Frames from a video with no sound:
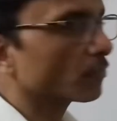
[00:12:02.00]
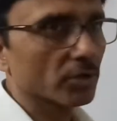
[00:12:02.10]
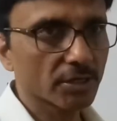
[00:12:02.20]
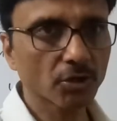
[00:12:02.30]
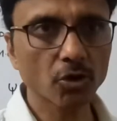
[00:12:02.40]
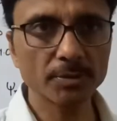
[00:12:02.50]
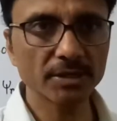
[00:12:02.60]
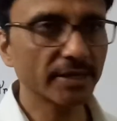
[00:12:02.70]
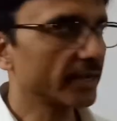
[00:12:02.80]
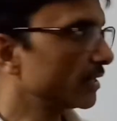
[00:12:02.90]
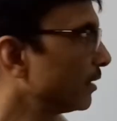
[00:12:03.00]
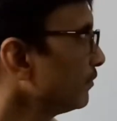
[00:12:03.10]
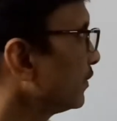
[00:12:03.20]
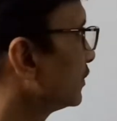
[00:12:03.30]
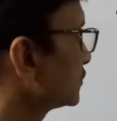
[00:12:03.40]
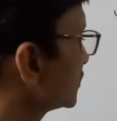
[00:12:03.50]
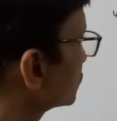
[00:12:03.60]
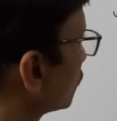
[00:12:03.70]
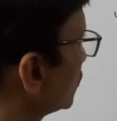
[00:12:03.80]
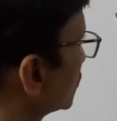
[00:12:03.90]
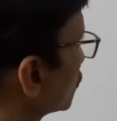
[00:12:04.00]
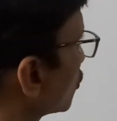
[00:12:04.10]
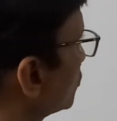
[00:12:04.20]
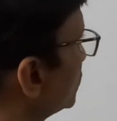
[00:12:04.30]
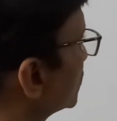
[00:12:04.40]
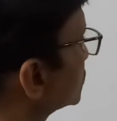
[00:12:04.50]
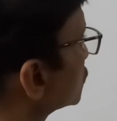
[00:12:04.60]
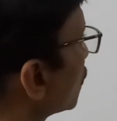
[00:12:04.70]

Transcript: molecular orbital diagram, six molecular orbitals